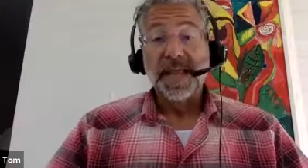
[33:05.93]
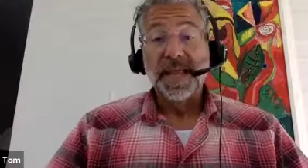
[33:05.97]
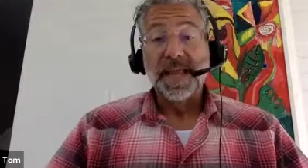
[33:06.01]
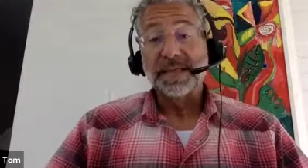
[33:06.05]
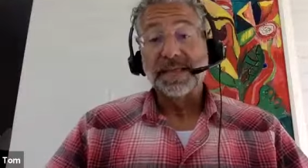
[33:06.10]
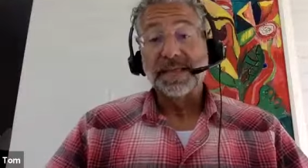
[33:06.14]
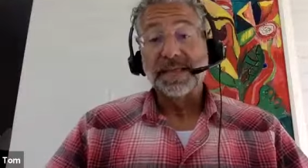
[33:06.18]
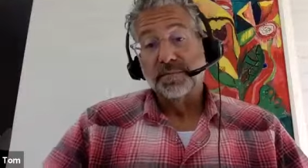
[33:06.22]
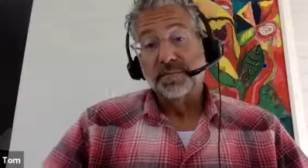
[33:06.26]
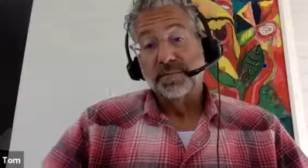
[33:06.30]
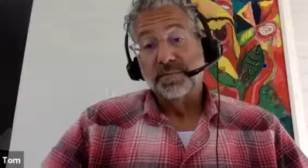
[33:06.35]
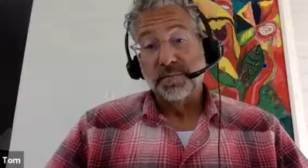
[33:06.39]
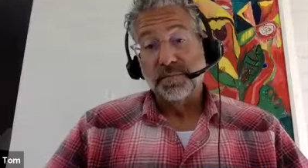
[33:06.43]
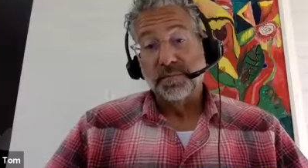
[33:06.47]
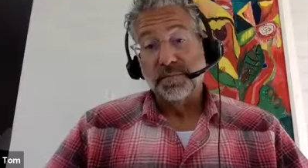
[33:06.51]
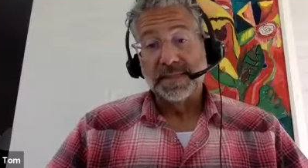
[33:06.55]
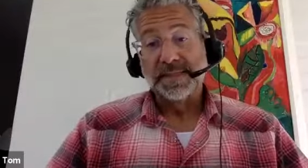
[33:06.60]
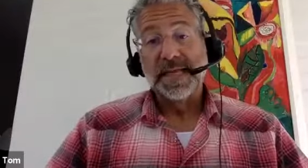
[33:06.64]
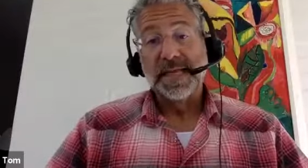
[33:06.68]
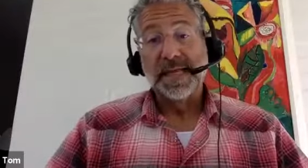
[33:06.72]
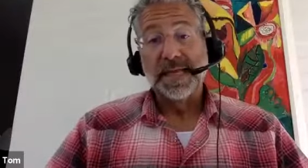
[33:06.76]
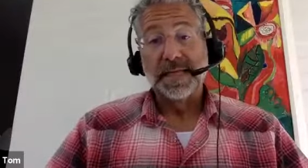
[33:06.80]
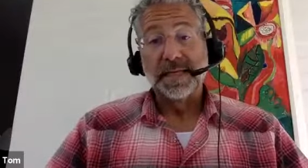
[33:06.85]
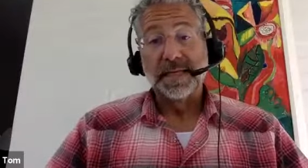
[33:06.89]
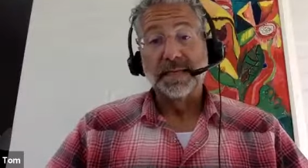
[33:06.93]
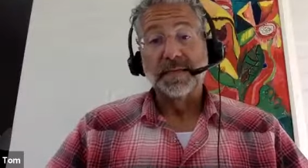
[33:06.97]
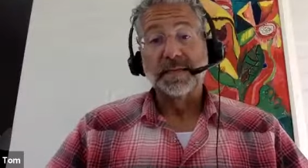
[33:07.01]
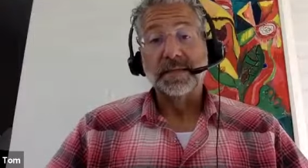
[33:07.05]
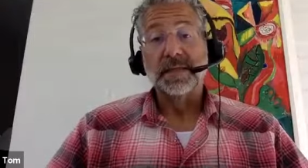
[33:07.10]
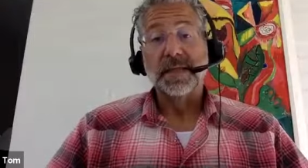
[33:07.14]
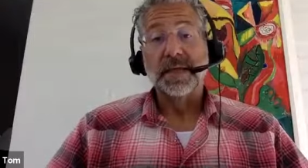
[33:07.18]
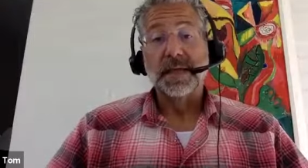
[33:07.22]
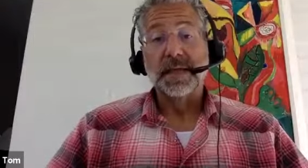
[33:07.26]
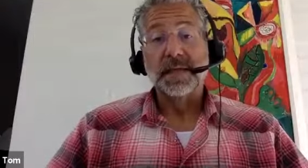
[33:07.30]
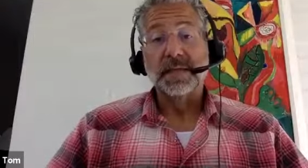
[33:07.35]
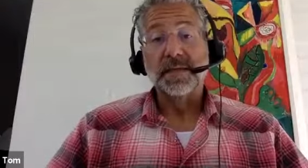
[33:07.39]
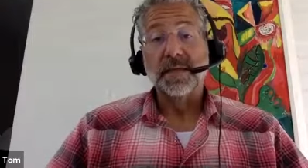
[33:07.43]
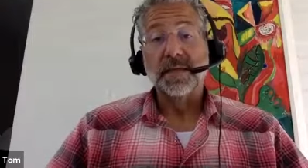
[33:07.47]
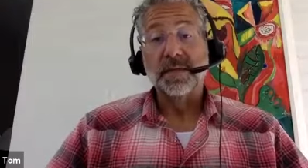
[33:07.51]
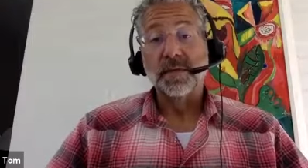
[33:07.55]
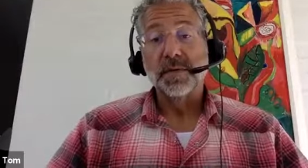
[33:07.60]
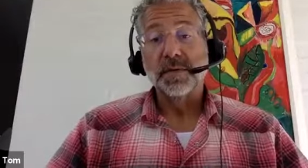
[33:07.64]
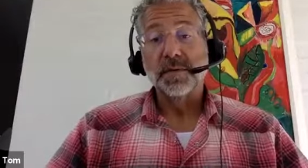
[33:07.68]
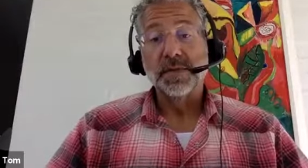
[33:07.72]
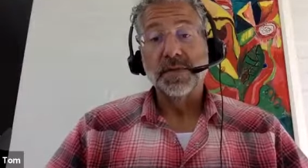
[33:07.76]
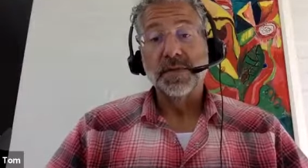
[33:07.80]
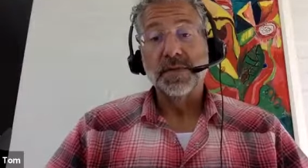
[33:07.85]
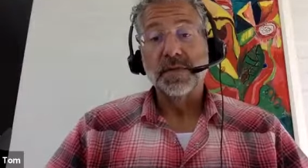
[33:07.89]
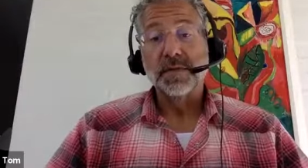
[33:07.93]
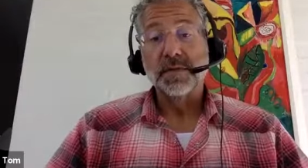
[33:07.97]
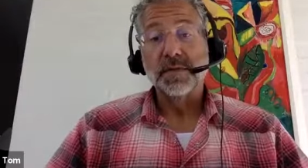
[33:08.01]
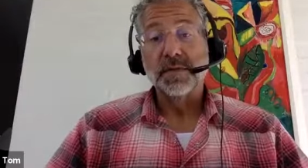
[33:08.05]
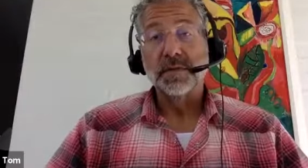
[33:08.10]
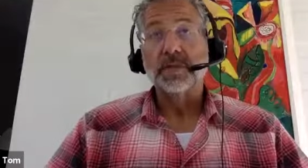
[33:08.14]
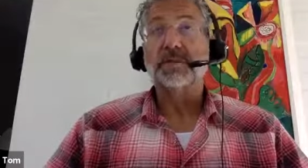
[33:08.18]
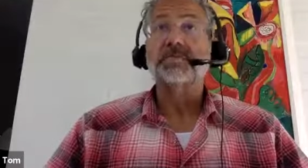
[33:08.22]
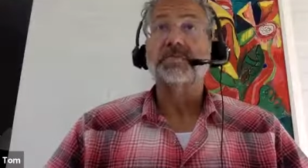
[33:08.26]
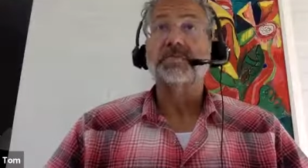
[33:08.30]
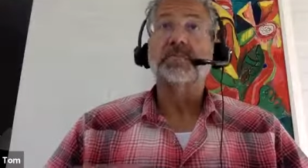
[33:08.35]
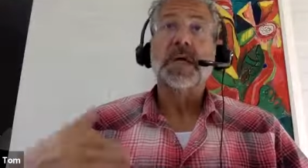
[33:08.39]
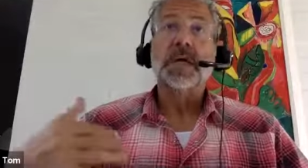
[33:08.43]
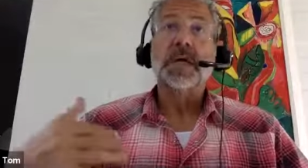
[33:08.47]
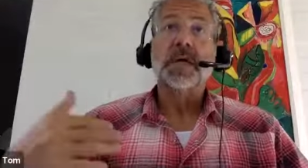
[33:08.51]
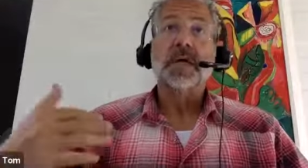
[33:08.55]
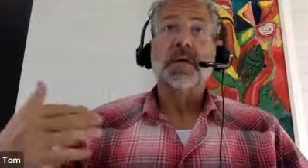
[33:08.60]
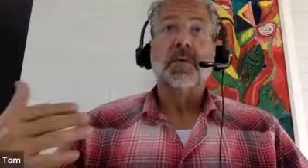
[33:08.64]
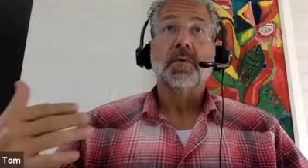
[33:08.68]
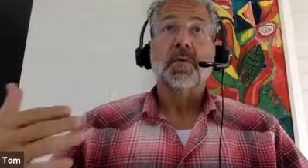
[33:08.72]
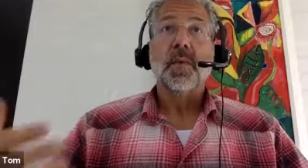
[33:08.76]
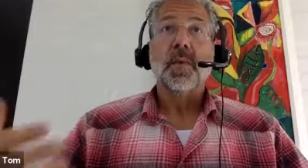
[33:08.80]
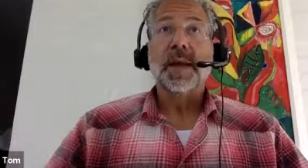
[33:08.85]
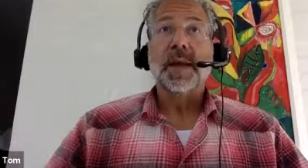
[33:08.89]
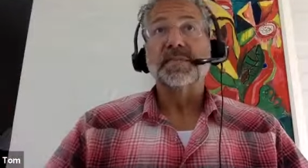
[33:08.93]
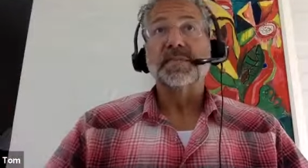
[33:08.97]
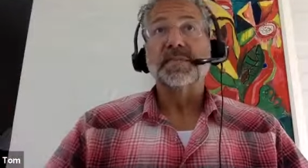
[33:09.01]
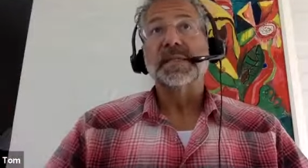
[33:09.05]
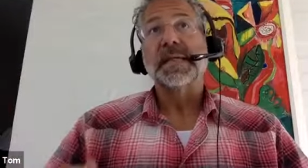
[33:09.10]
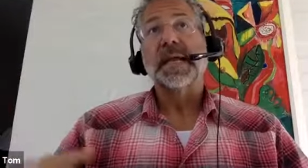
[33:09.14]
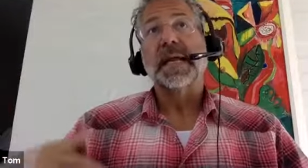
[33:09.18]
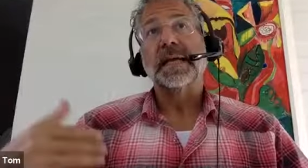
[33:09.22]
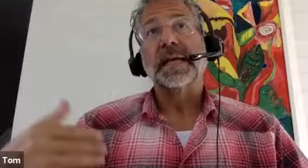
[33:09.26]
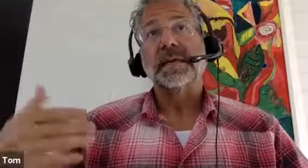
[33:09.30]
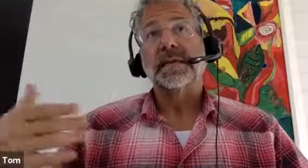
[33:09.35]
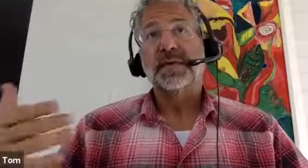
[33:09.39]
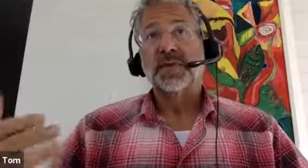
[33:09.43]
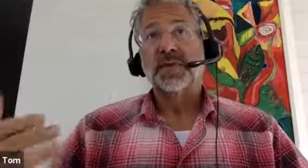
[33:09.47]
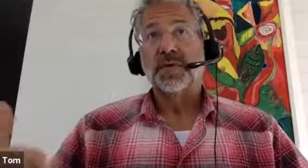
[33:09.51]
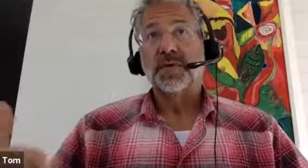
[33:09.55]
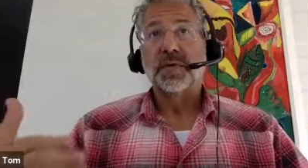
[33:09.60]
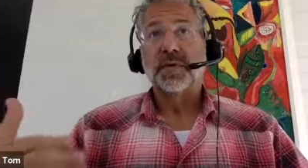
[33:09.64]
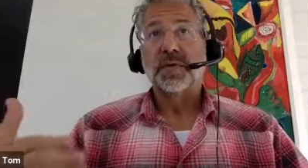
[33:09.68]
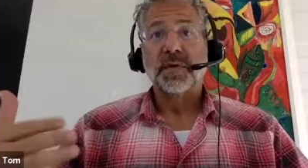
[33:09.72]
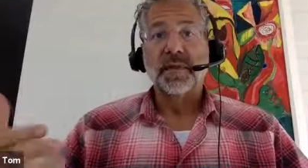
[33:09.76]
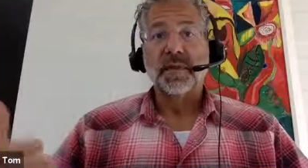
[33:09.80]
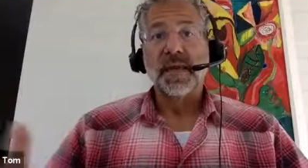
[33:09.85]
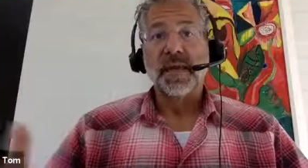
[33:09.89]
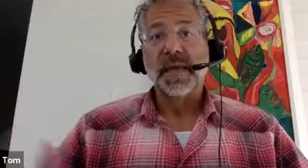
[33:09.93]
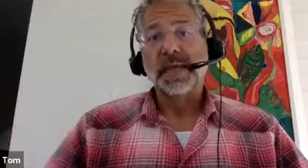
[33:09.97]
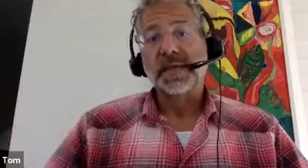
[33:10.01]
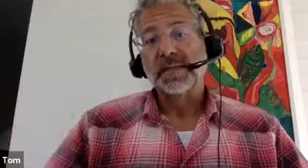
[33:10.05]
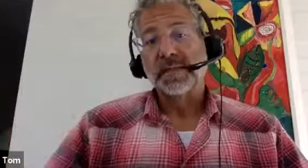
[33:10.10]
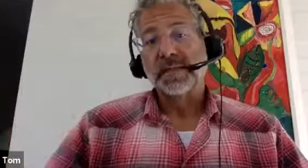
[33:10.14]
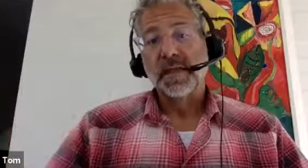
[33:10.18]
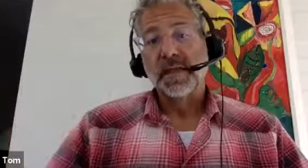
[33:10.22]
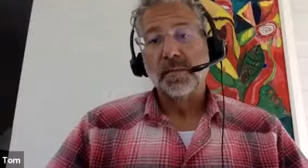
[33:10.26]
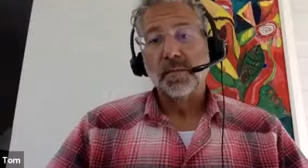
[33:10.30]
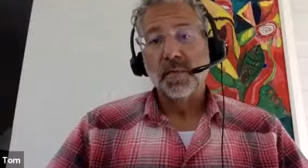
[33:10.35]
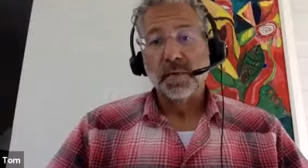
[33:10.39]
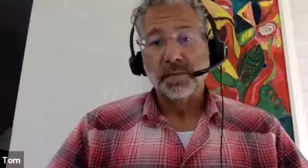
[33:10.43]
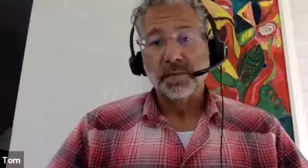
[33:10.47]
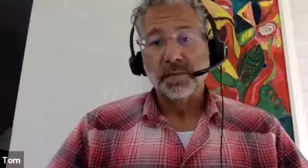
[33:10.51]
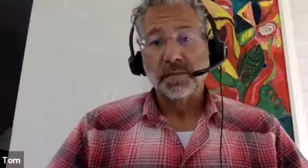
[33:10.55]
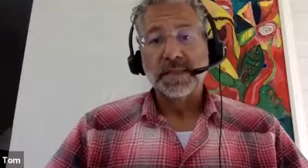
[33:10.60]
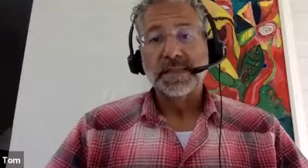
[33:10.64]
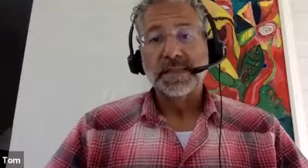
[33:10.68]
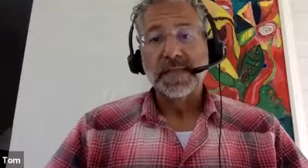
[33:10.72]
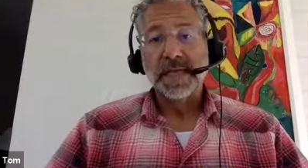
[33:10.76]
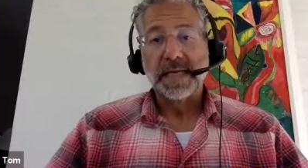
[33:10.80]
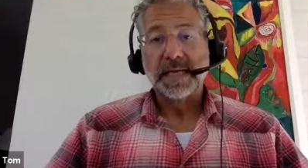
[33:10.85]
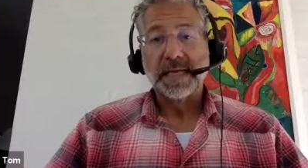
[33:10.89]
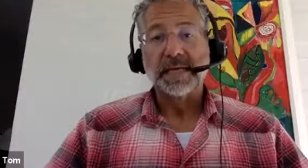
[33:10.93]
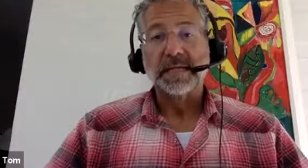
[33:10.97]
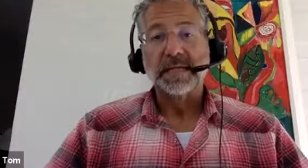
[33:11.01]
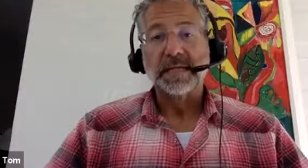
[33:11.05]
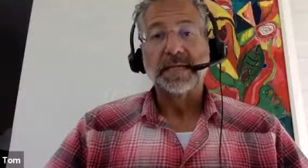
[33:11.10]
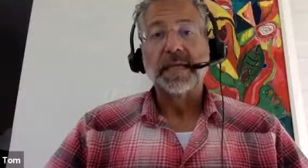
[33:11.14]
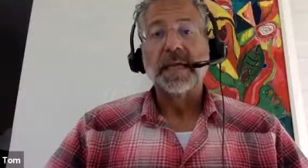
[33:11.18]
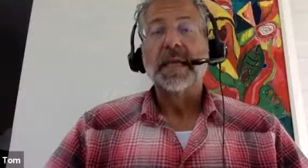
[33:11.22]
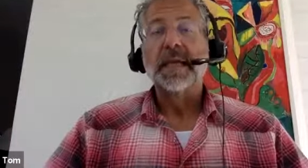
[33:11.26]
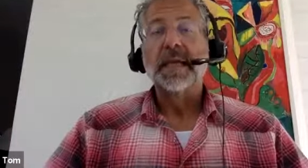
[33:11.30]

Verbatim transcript: that's retained uh, so there were certain websites certain things that were retained